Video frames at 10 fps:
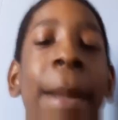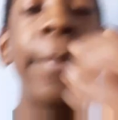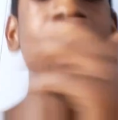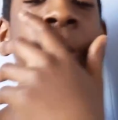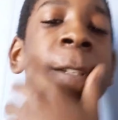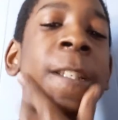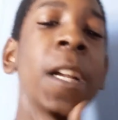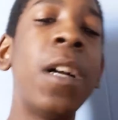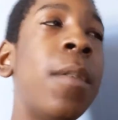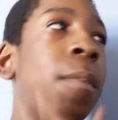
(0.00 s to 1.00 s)
be doing
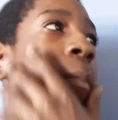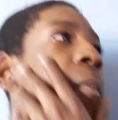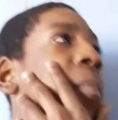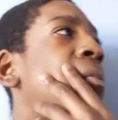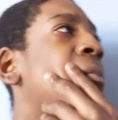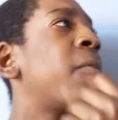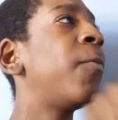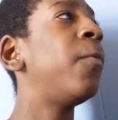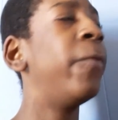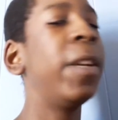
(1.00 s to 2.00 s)
some
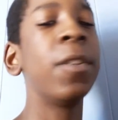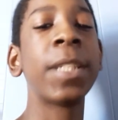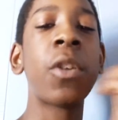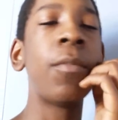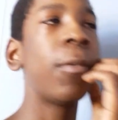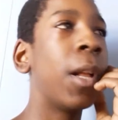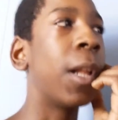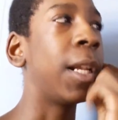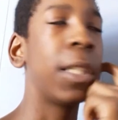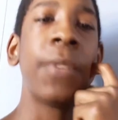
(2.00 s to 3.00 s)
videos like on my blog,
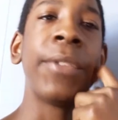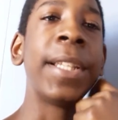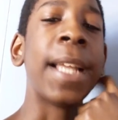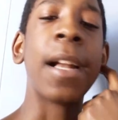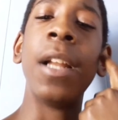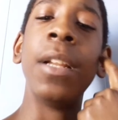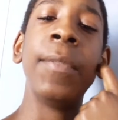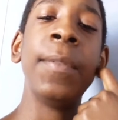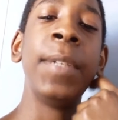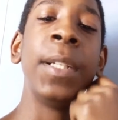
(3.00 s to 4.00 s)
like stuff like that kind of
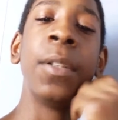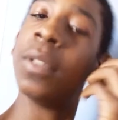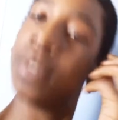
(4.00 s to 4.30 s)
videos.